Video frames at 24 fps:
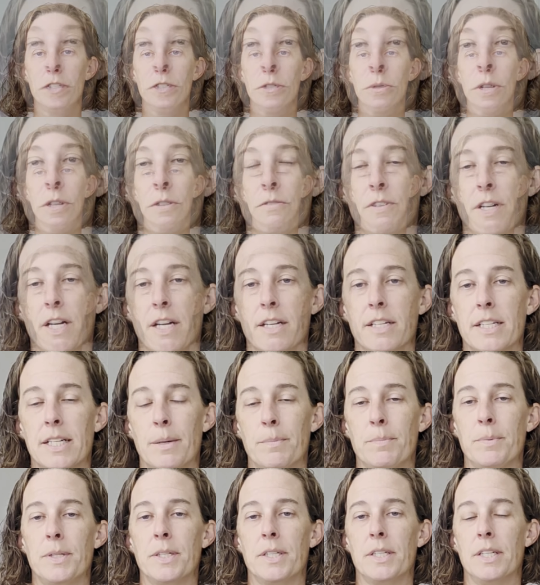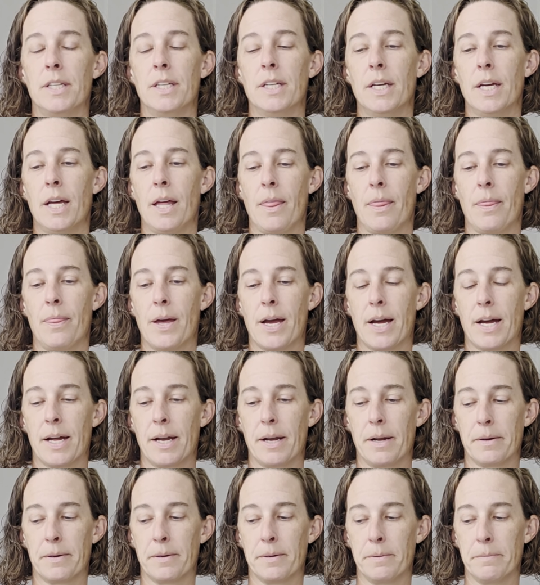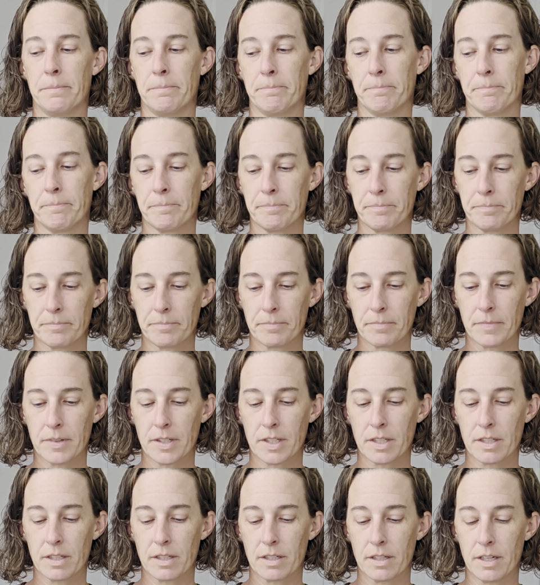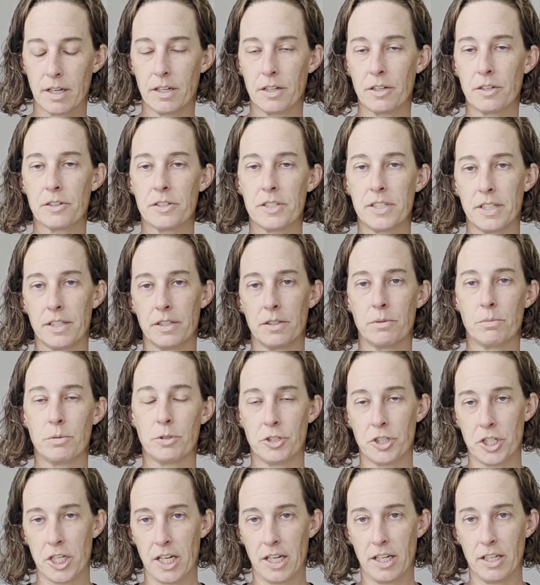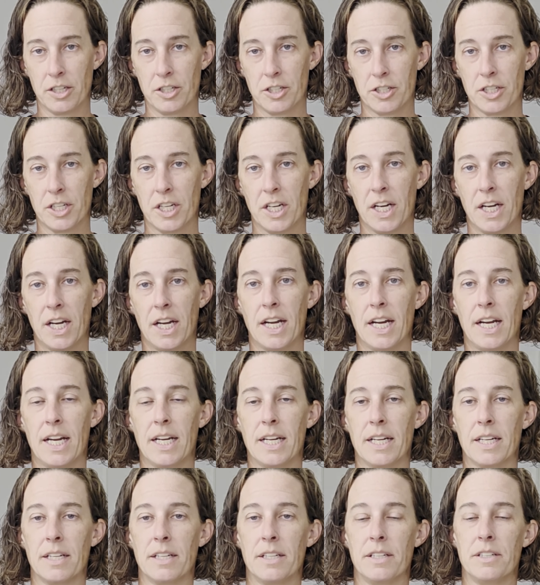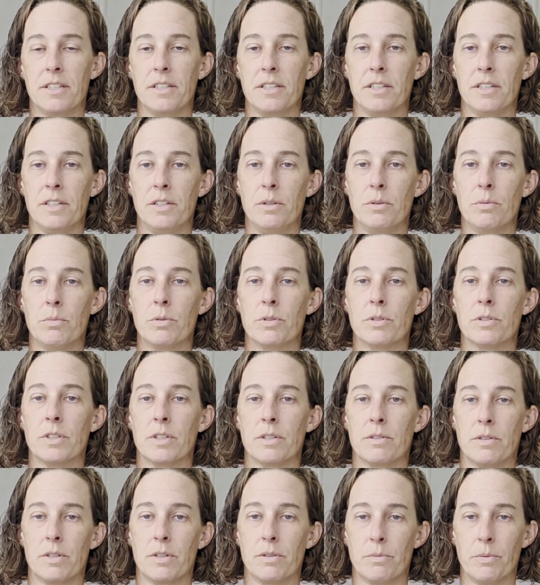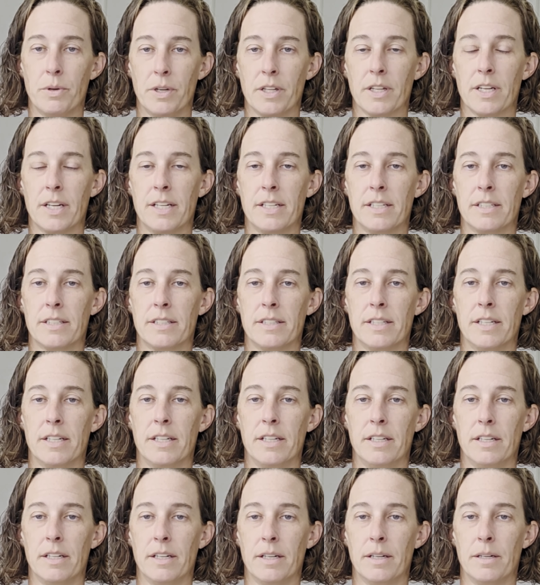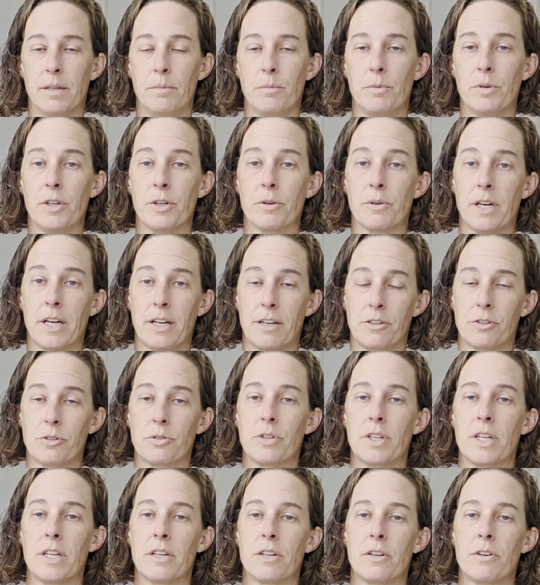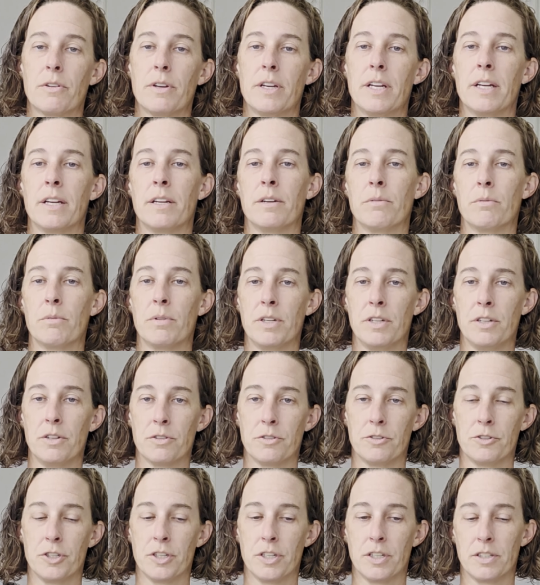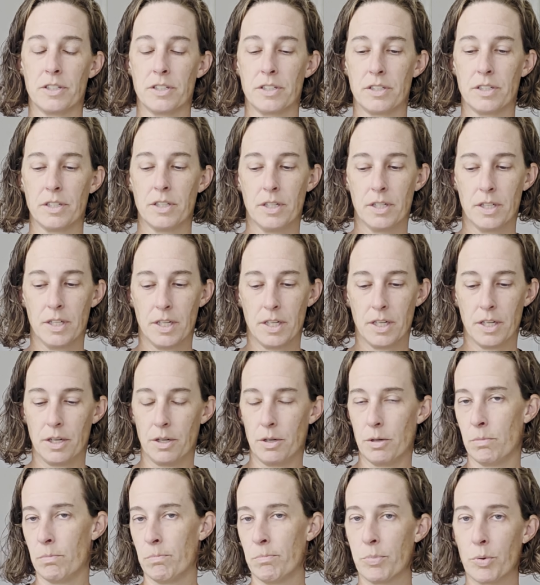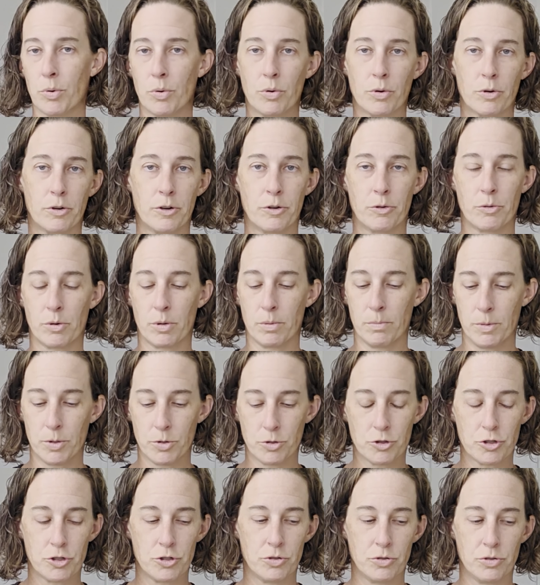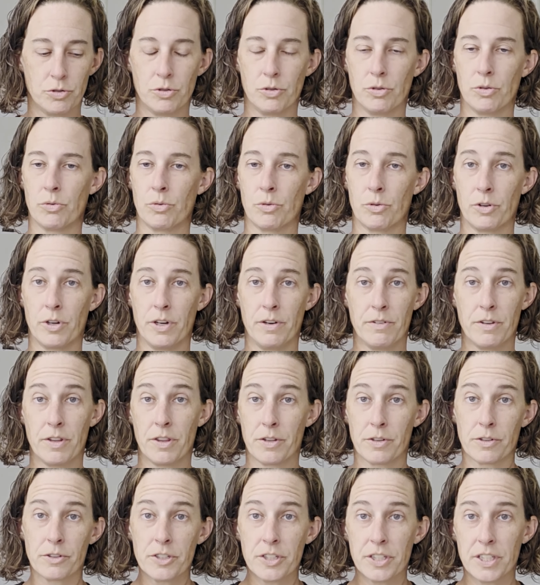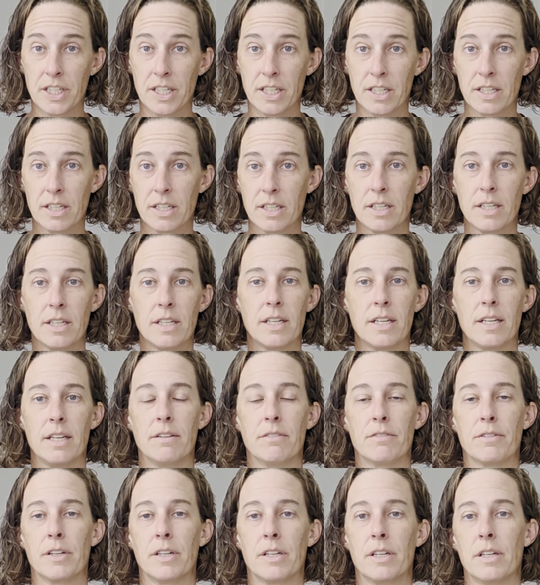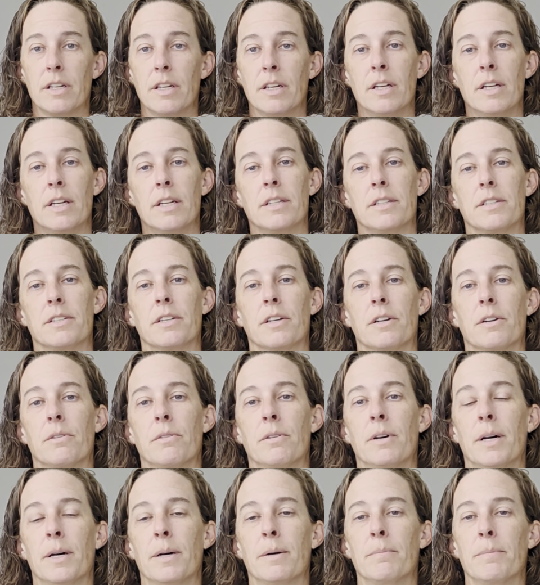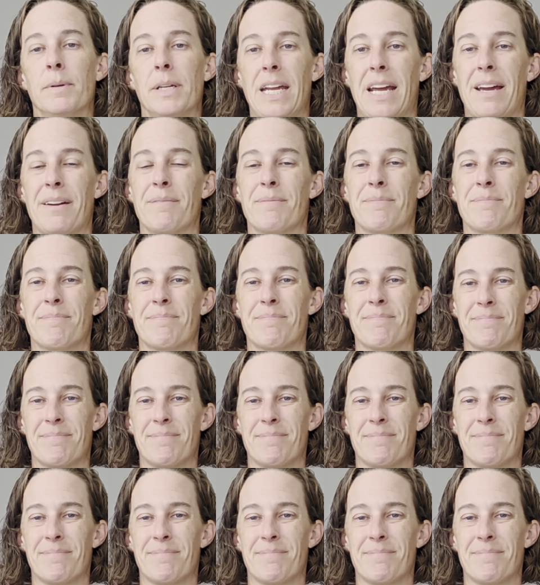Once you are fat adapted, that hunger signal will change, and you will realize that when you're actually hungry and when you're just, bored or emotional or even thirsty, even. So, yeah,